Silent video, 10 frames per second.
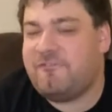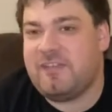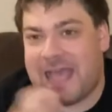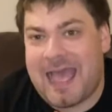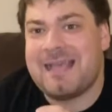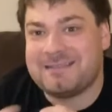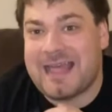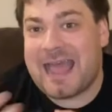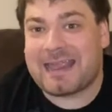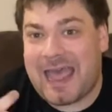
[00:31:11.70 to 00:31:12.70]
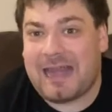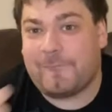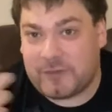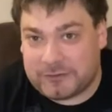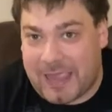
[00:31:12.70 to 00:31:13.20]
has that kind of
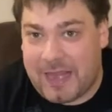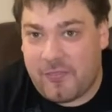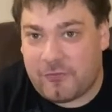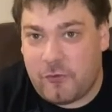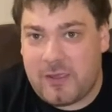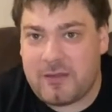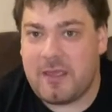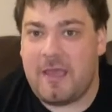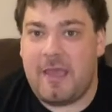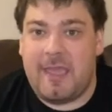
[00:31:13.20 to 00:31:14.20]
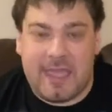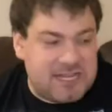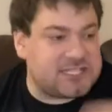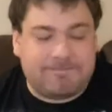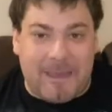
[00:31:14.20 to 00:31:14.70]
a length to it,
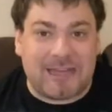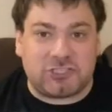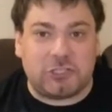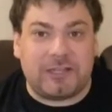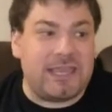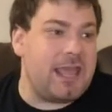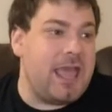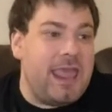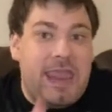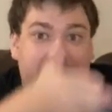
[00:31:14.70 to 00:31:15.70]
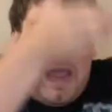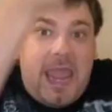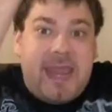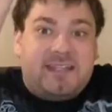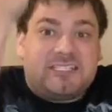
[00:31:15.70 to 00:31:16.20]
especially in
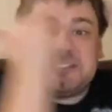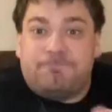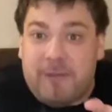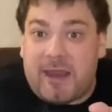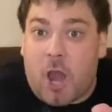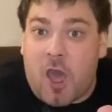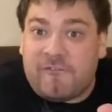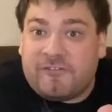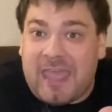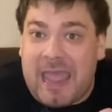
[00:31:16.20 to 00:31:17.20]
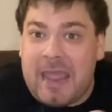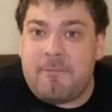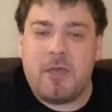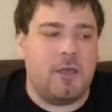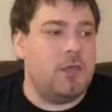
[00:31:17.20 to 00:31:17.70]
a spin-off
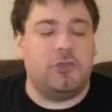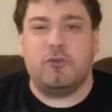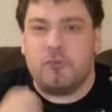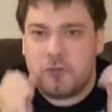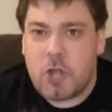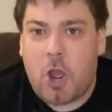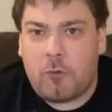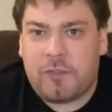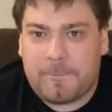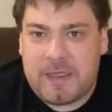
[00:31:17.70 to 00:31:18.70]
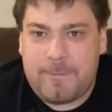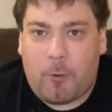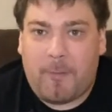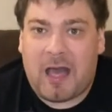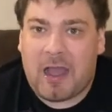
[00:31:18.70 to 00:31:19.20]
game, you know the
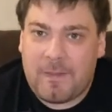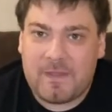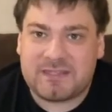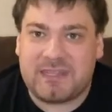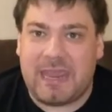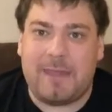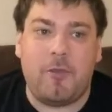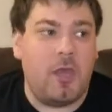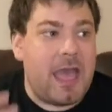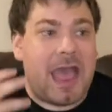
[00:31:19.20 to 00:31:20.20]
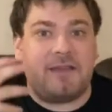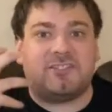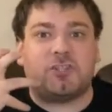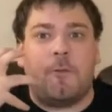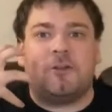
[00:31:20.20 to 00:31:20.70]
people behind this game had
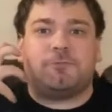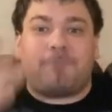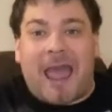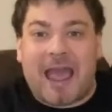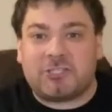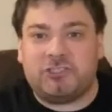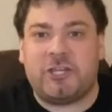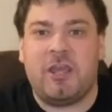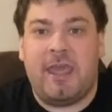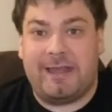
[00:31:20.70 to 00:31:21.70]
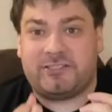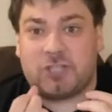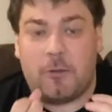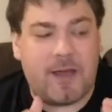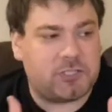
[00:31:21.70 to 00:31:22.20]
so much passion and
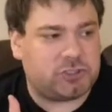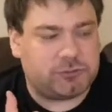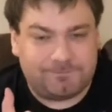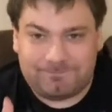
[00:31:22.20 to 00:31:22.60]
so much,